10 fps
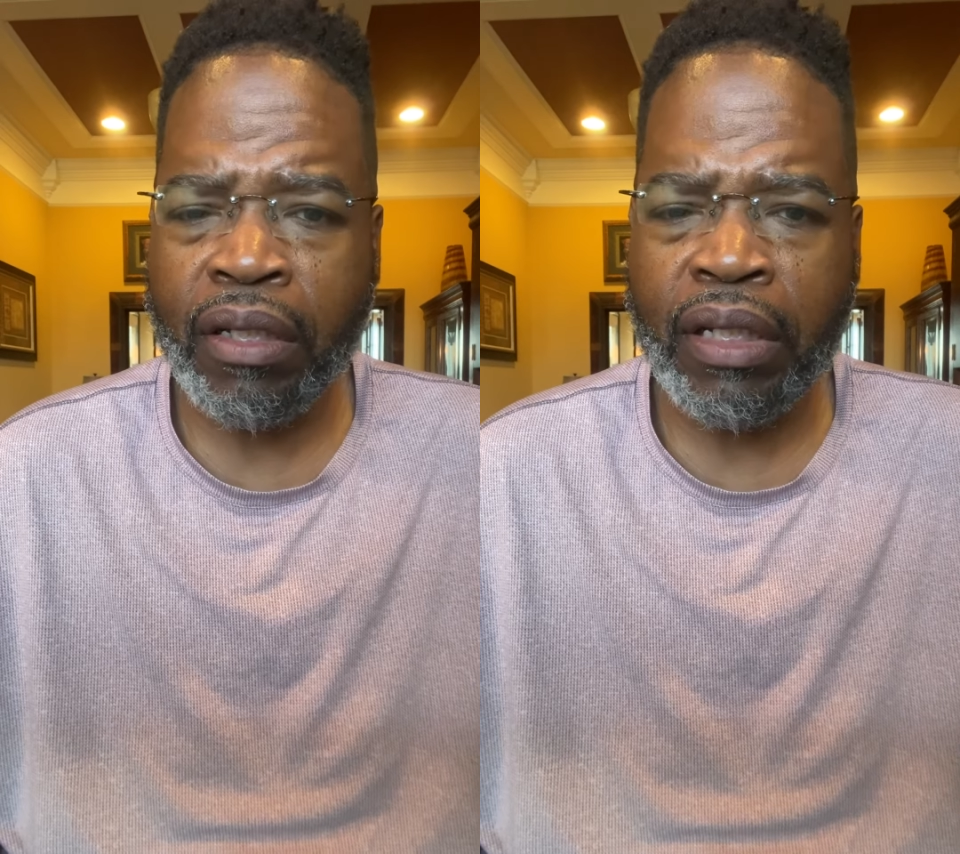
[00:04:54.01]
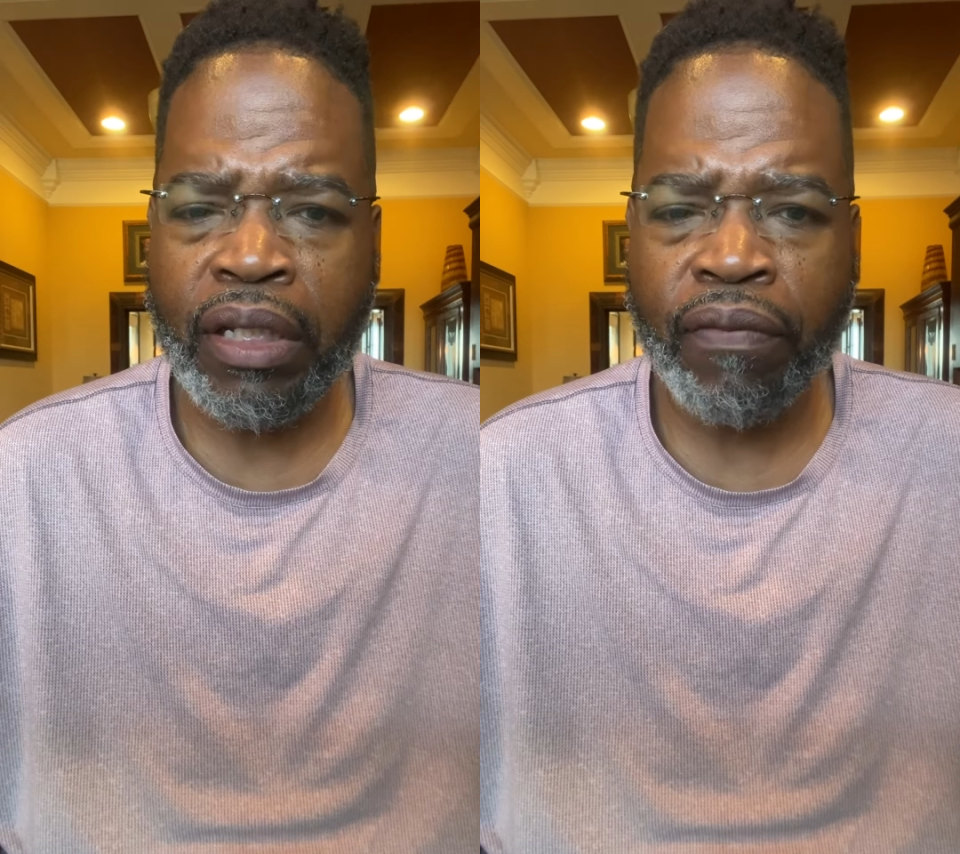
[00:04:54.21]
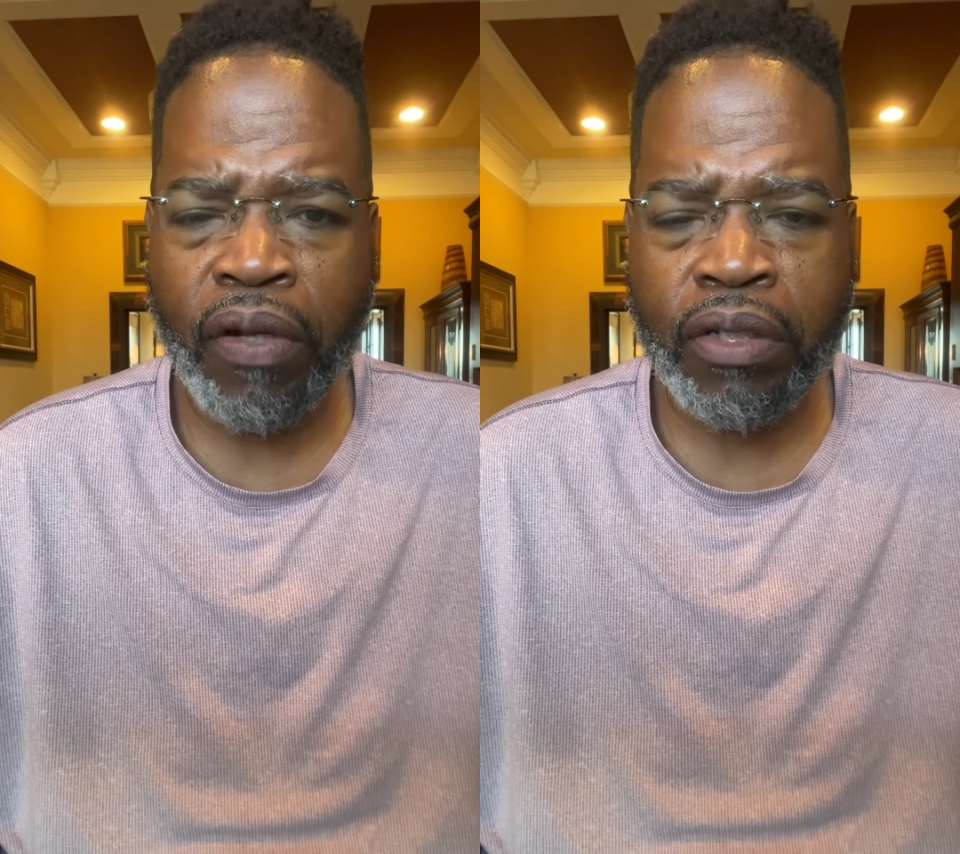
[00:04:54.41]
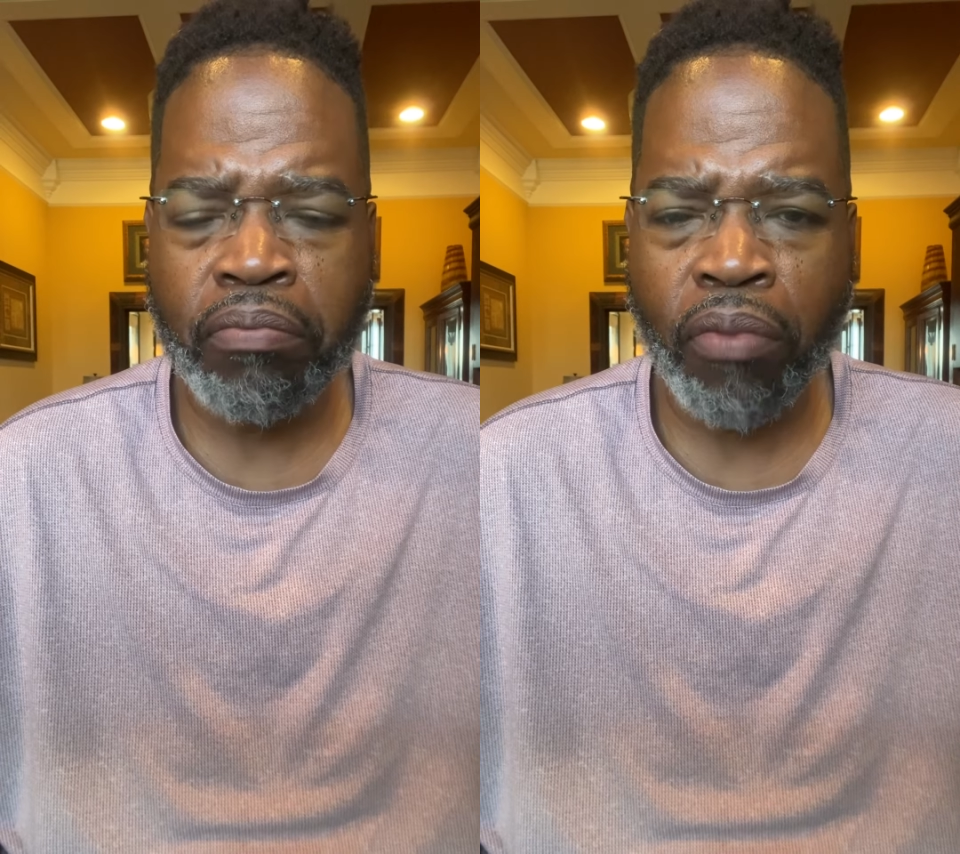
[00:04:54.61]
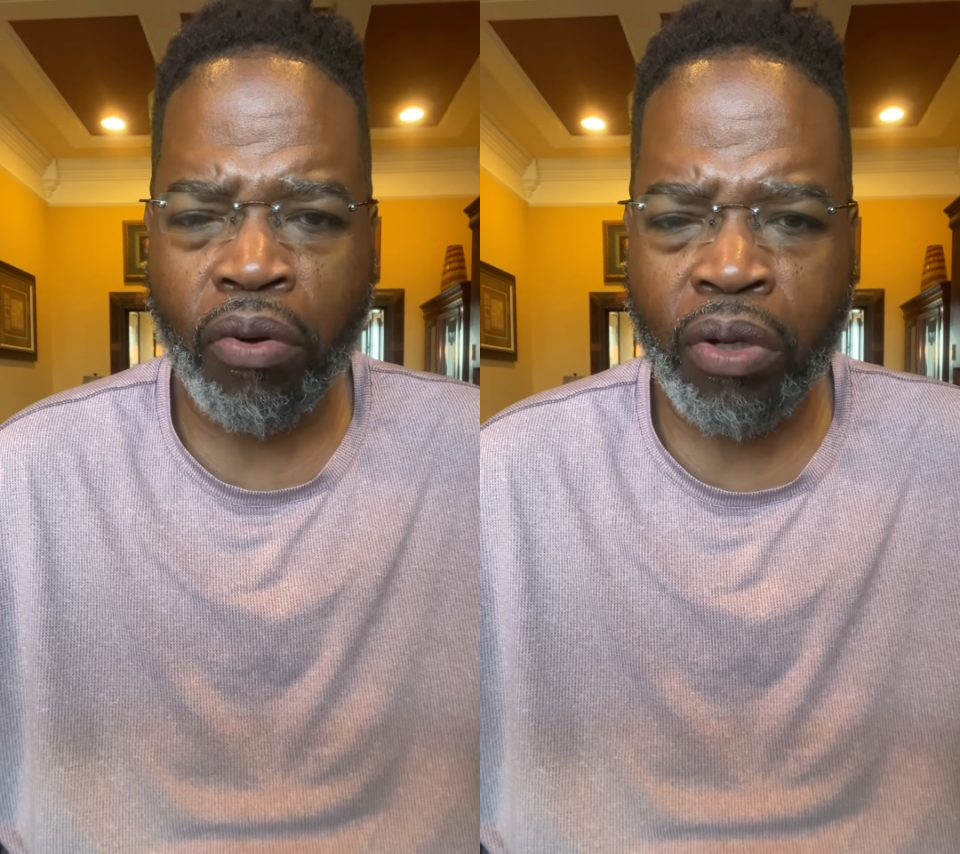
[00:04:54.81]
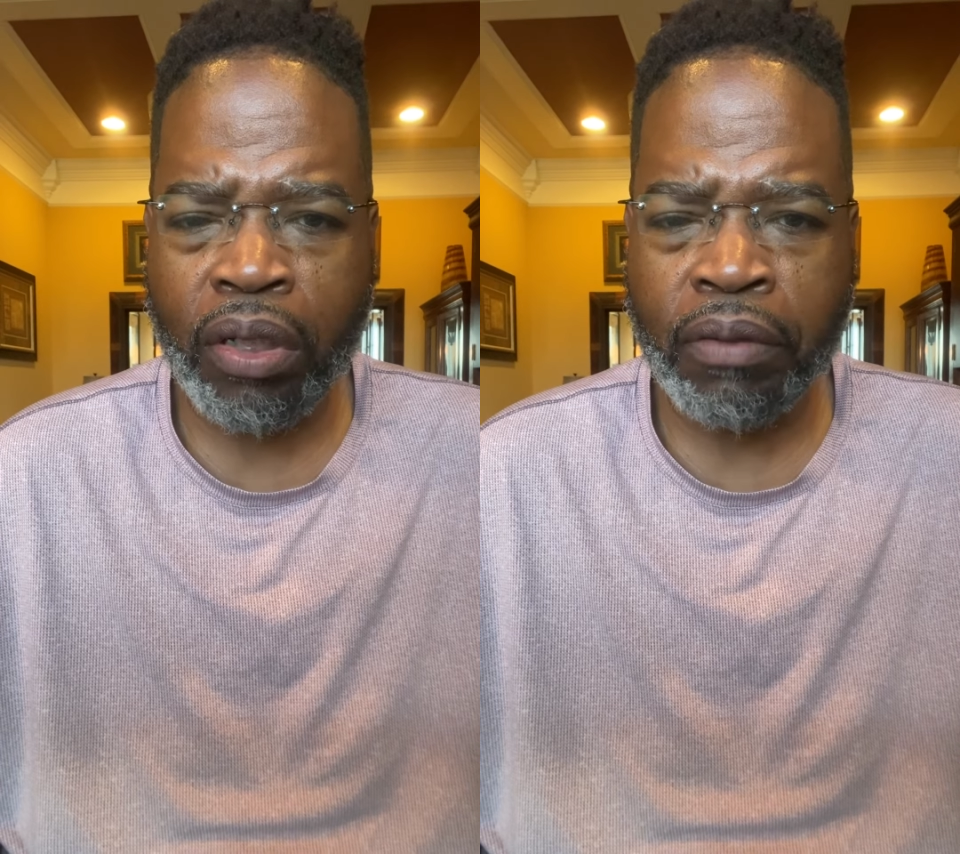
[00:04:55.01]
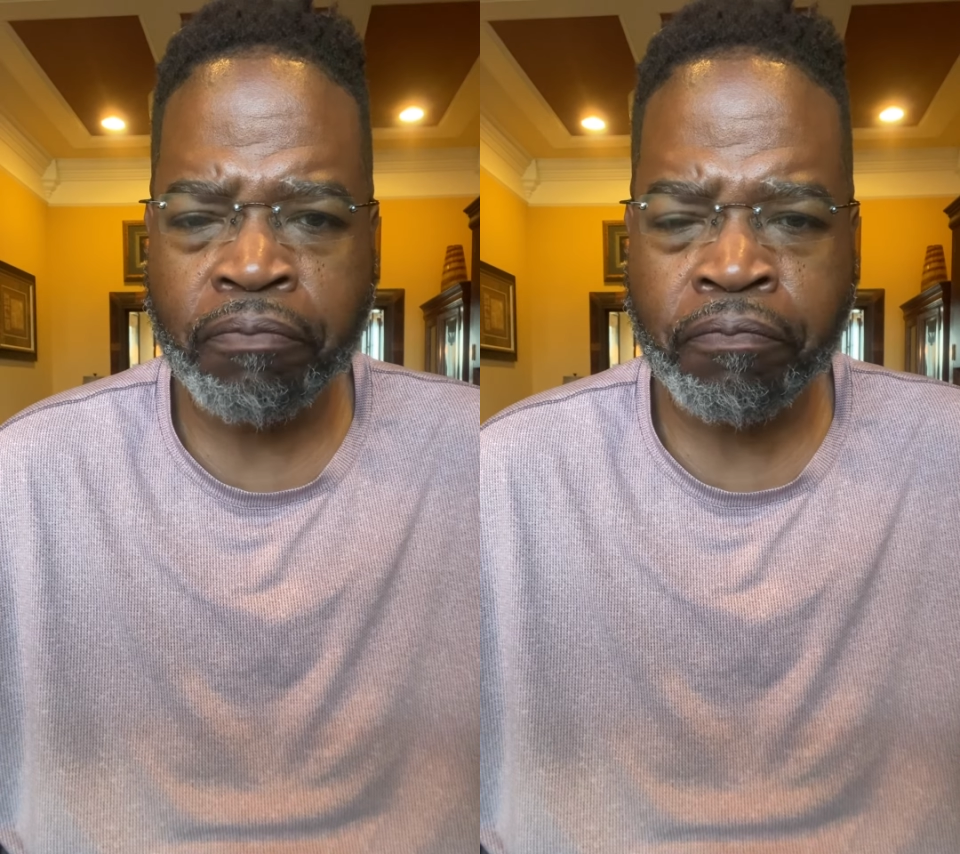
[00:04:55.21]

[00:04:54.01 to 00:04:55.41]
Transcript: leave us broken